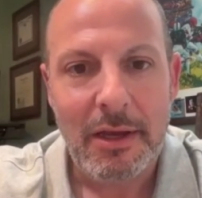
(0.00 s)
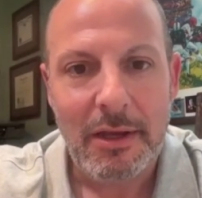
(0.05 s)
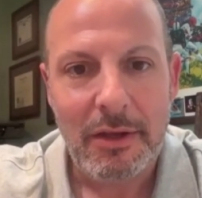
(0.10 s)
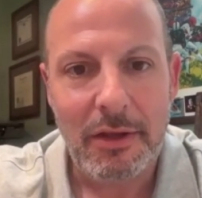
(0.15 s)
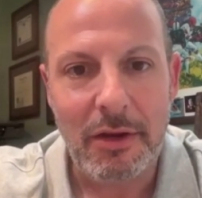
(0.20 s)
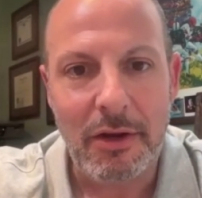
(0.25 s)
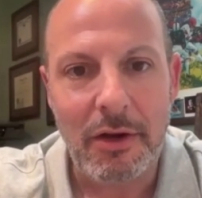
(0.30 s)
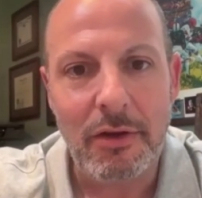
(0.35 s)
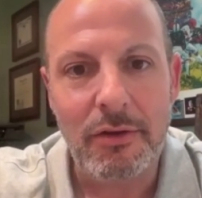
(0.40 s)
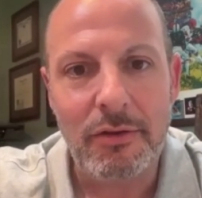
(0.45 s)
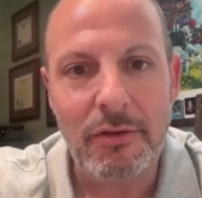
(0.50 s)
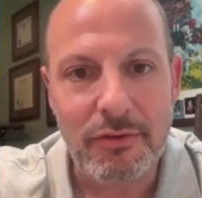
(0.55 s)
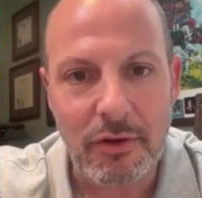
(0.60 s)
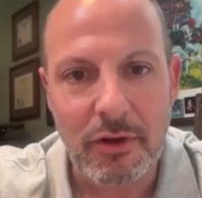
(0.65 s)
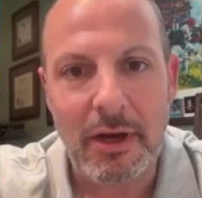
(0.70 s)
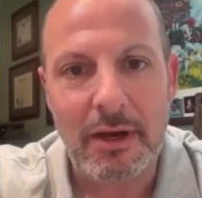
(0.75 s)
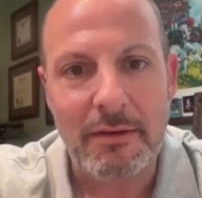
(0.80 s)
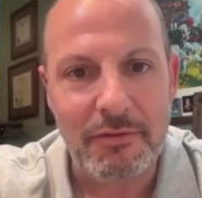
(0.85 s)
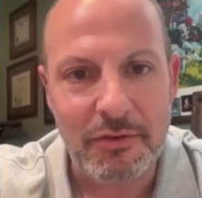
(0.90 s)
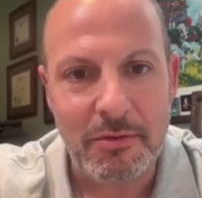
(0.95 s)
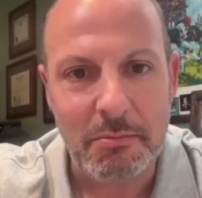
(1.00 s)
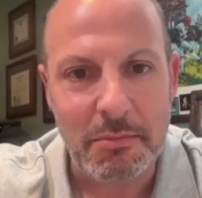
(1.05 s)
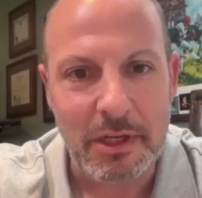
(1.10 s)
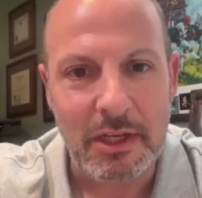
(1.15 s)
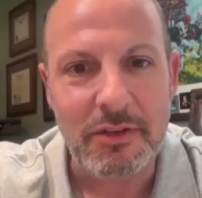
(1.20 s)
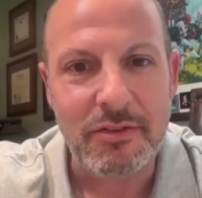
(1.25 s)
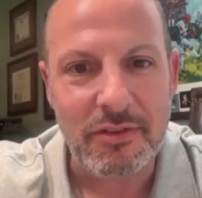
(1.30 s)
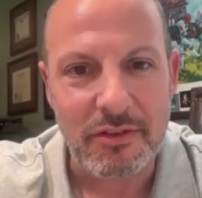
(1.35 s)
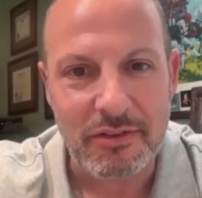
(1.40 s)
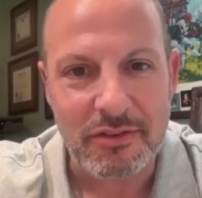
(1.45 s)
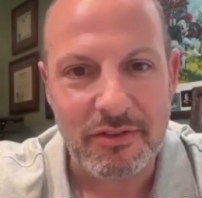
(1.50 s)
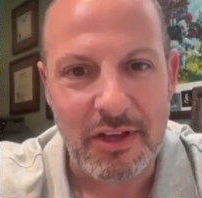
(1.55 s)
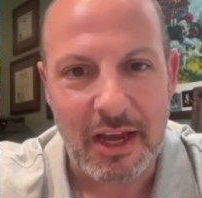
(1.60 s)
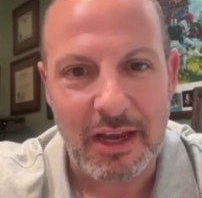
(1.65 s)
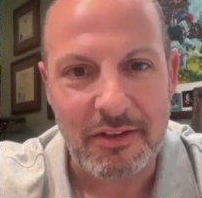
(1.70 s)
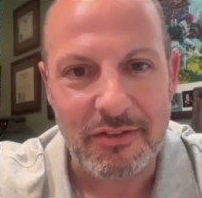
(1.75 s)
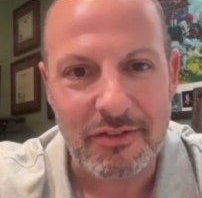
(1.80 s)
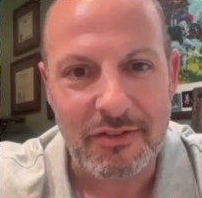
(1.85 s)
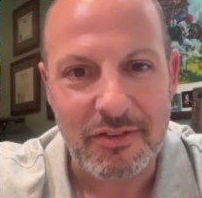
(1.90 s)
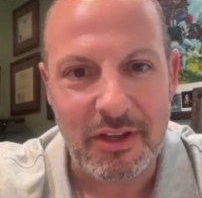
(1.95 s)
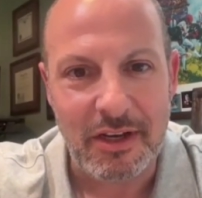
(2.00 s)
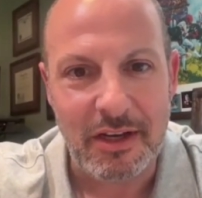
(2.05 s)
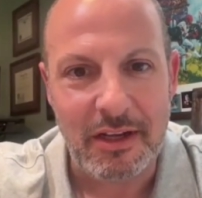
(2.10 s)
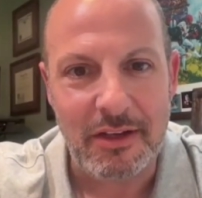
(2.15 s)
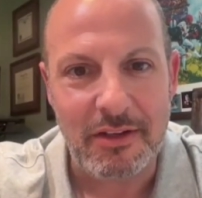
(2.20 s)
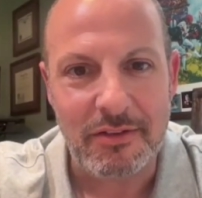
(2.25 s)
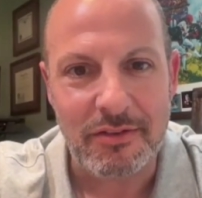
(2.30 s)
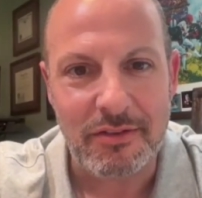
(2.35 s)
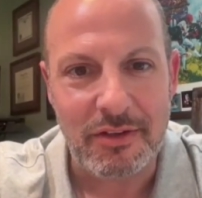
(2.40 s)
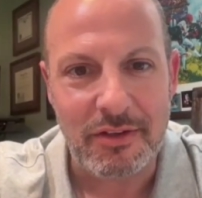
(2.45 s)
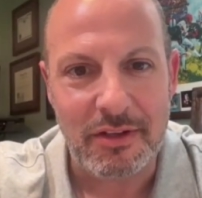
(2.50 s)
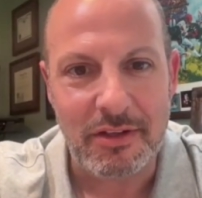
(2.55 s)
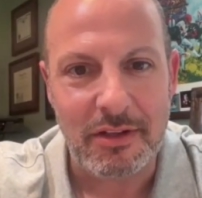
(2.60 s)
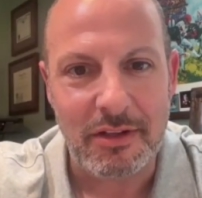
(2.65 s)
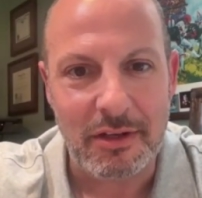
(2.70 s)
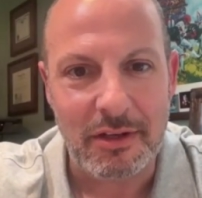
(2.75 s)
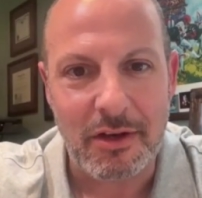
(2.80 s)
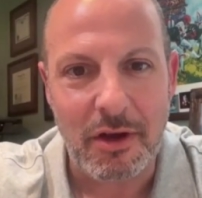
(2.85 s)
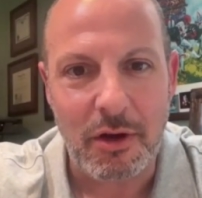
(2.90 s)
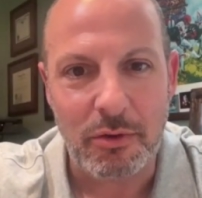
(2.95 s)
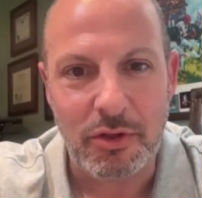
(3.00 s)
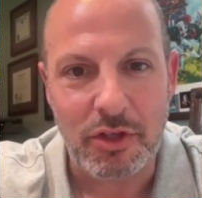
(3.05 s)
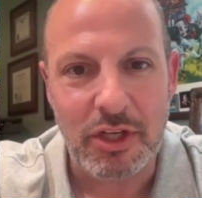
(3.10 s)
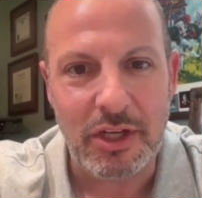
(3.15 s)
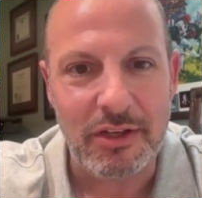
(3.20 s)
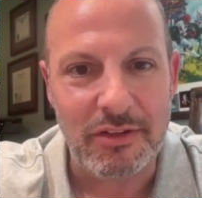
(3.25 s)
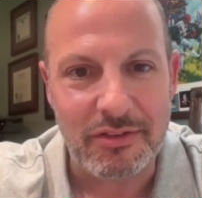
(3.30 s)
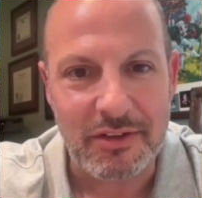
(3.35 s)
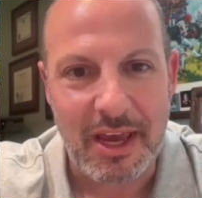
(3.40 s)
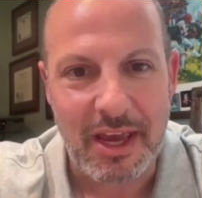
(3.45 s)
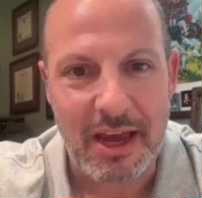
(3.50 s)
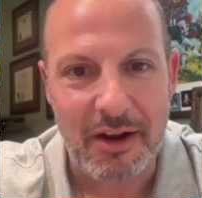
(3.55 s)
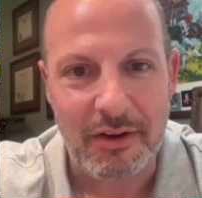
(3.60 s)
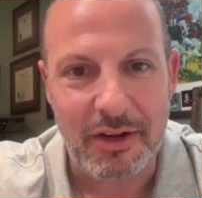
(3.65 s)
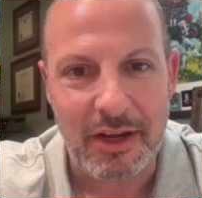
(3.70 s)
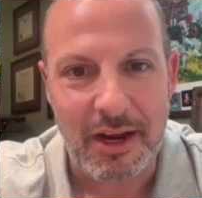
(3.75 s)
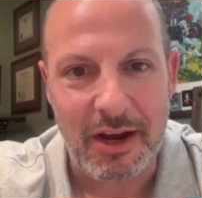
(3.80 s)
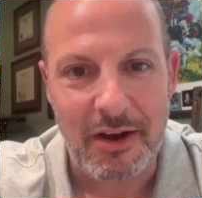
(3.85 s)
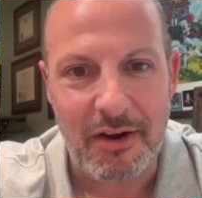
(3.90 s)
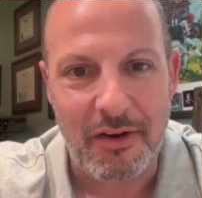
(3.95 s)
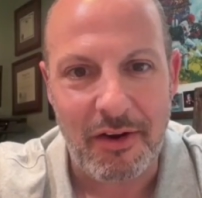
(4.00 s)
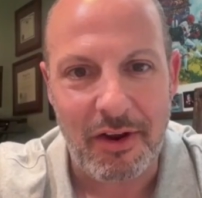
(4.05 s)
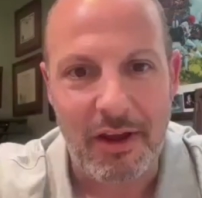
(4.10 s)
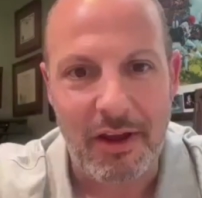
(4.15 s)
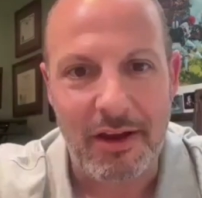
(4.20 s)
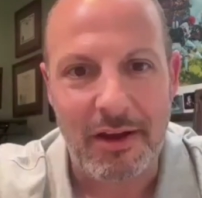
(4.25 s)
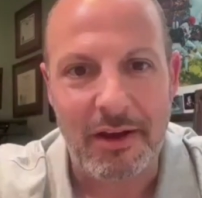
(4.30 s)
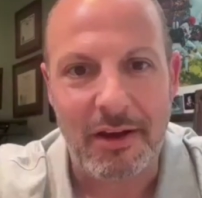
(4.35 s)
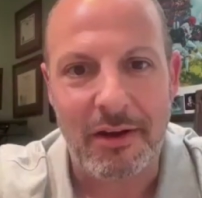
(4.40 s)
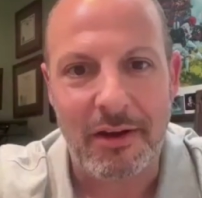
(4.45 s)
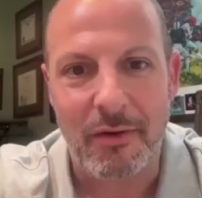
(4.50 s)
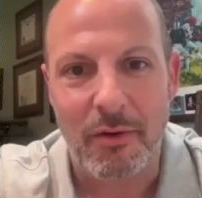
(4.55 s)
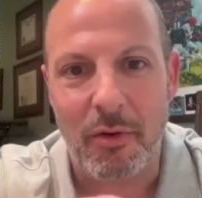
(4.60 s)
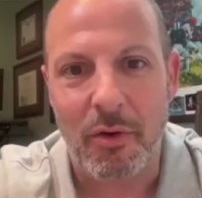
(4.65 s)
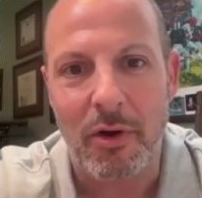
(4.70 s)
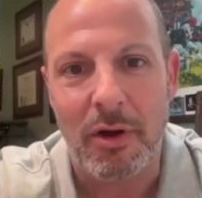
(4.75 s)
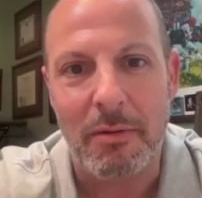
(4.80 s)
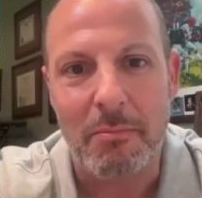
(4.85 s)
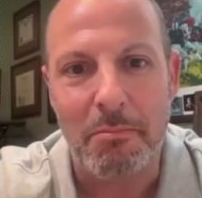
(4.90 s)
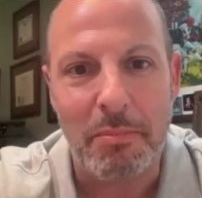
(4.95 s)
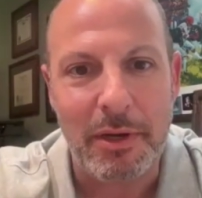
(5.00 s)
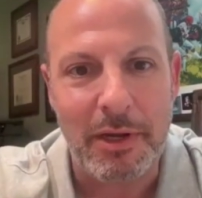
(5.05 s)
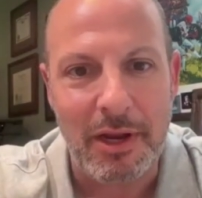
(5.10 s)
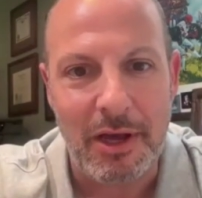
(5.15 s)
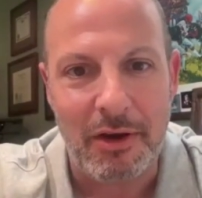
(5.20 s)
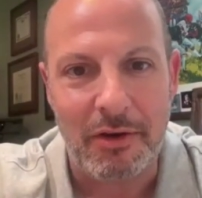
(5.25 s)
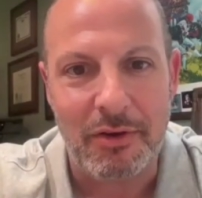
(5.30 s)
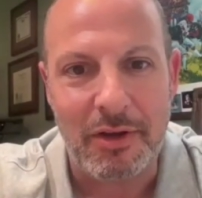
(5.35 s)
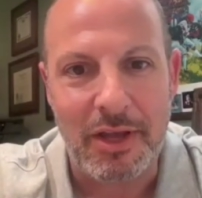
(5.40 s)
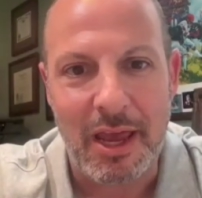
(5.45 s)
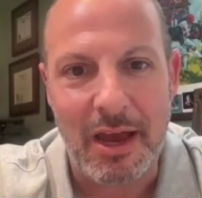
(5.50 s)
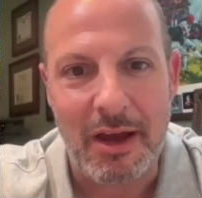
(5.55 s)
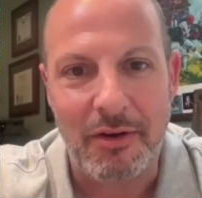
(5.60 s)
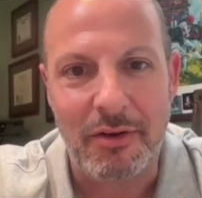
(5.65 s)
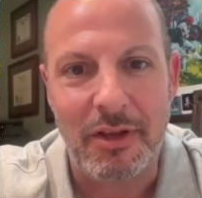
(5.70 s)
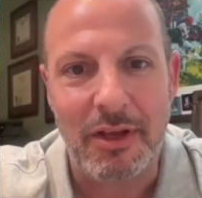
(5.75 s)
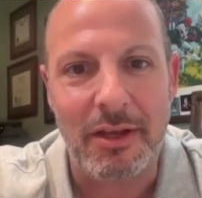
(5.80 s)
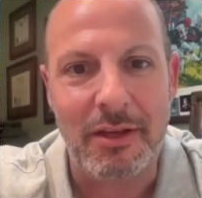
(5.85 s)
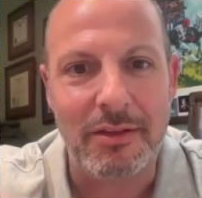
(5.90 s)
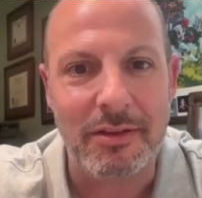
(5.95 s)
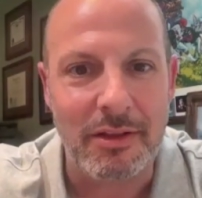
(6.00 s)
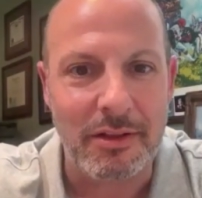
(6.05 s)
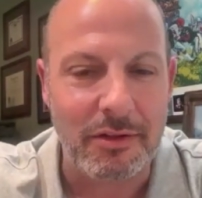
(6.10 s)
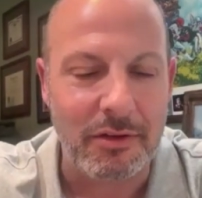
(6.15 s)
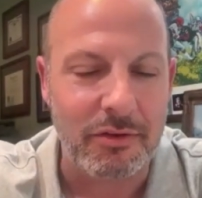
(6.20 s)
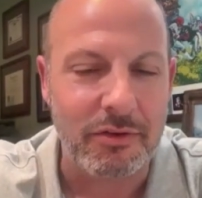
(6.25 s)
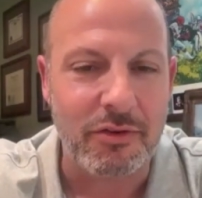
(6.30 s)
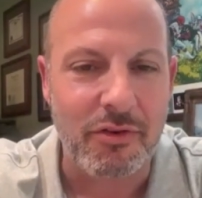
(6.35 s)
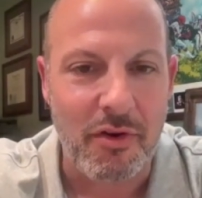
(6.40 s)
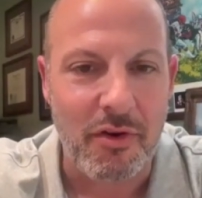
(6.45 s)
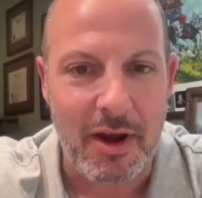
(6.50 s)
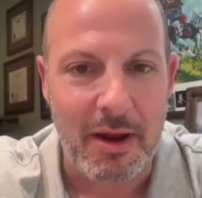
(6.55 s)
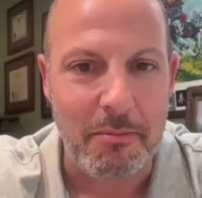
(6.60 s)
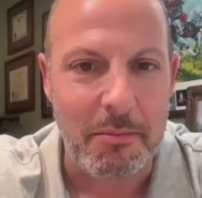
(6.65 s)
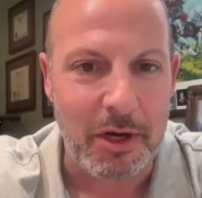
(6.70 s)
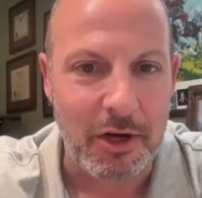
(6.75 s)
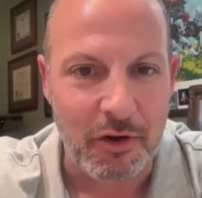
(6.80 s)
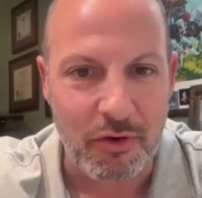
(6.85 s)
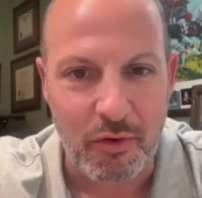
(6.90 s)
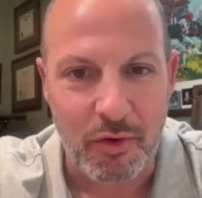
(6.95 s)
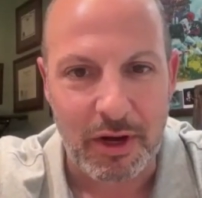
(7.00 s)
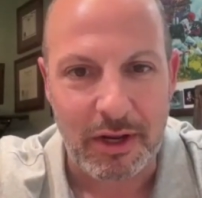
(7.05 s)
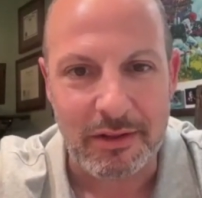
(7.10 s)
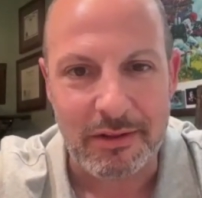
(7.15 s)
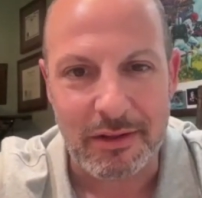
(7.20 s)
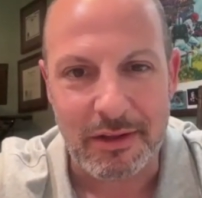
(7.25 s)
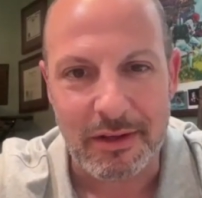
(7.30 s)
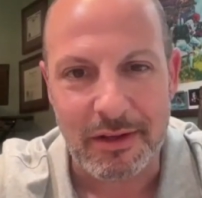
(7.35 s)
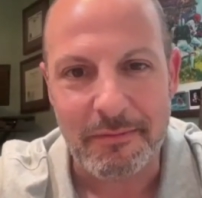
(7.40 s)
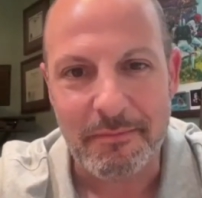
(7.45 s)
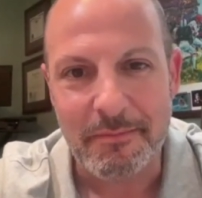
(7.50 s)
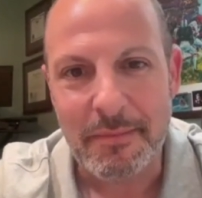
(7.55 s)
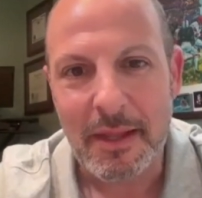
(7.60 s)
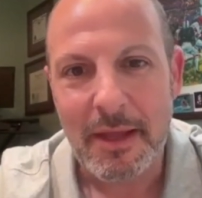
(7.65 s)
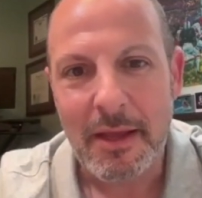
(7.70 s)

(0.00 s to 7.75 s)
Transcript: you still have some decent sized cities in the Cochise County area or in Pinell County, and then there's Graham and Greenlee.